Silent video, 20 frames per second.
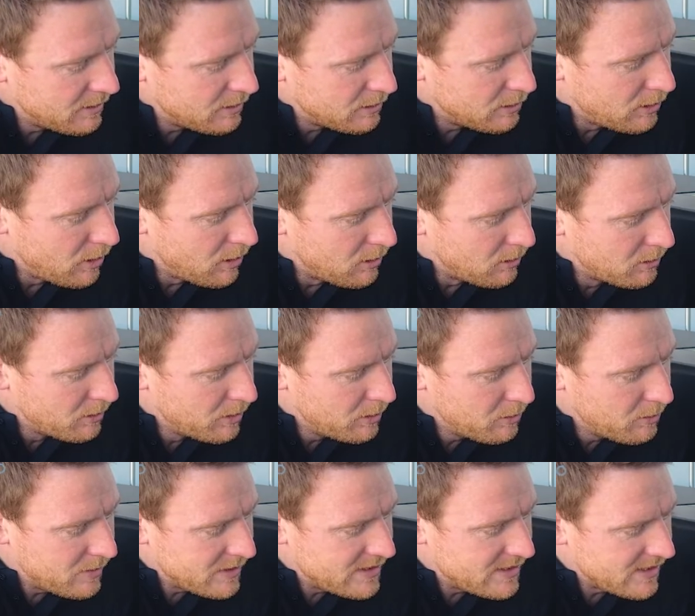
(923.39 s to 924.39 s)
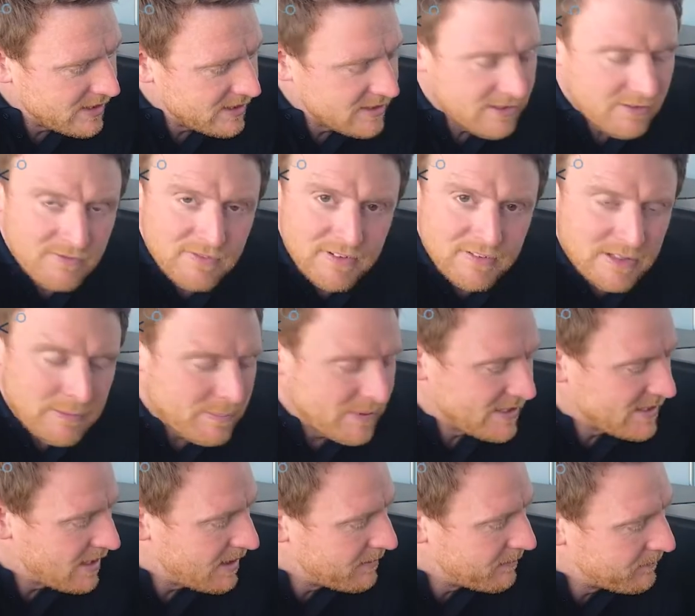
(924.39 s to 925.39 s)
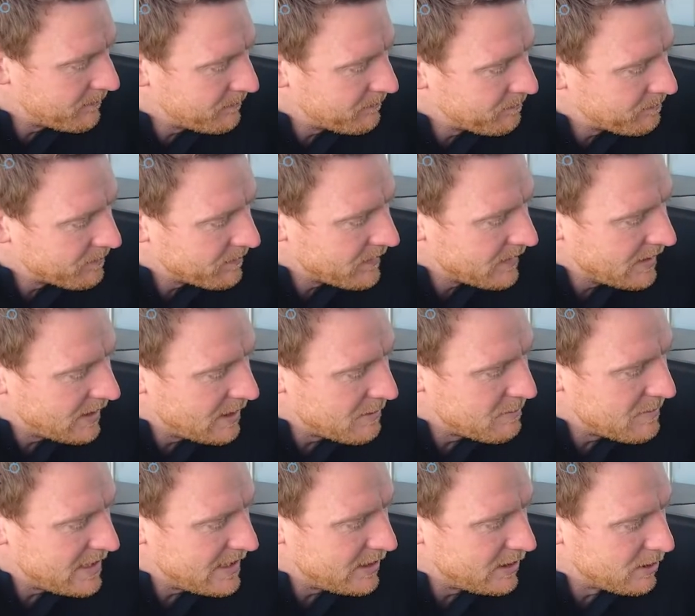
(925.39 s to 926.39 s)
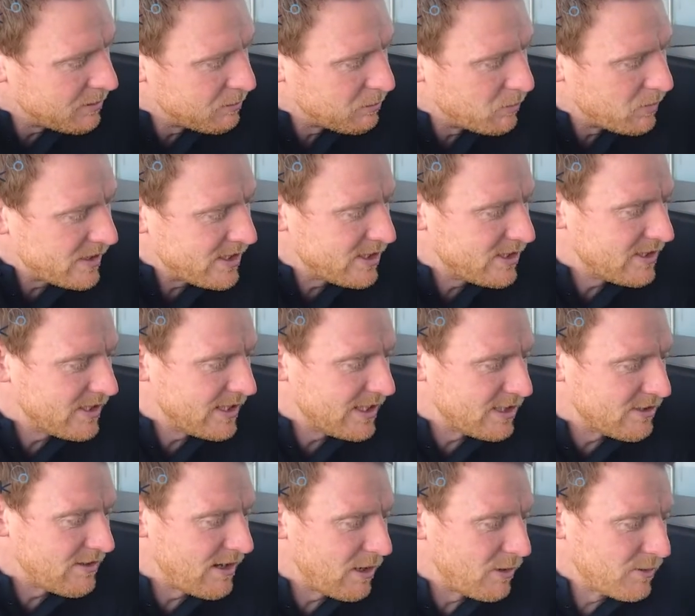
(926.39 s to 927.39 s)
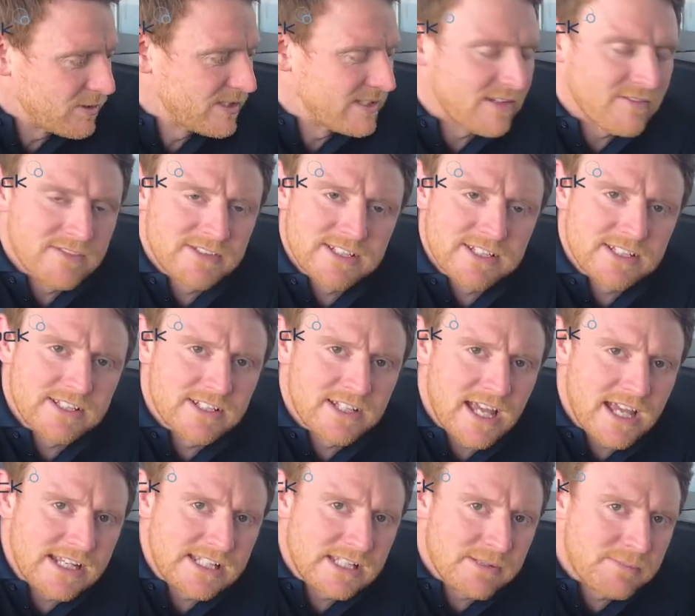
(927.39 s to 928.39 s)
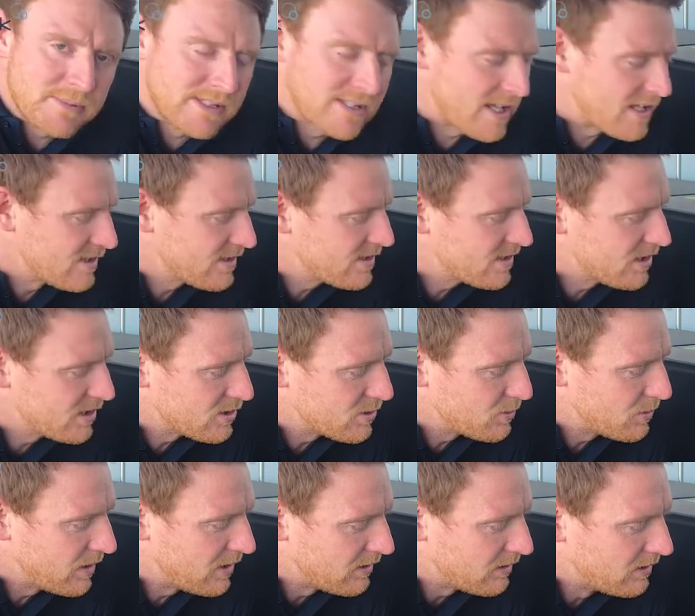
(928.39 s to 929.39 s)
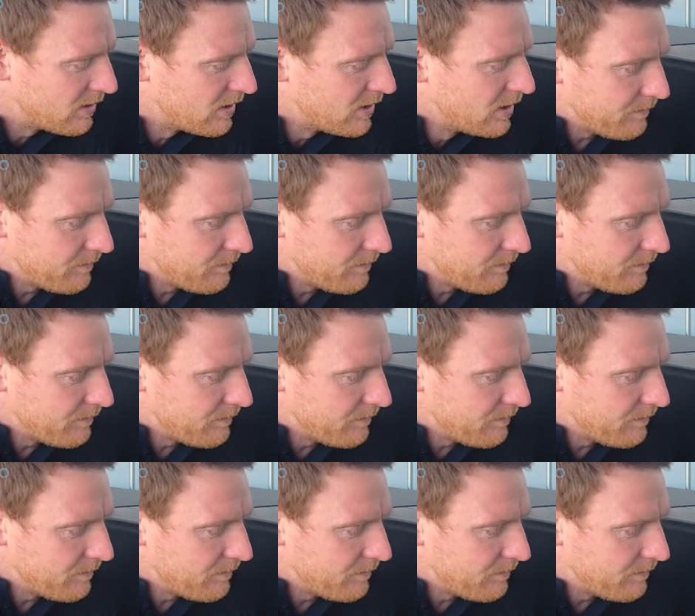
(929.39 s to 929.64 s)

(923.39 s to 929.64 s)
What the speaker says: Low, which is 50%, and medium, which is around 70 to 80% as well.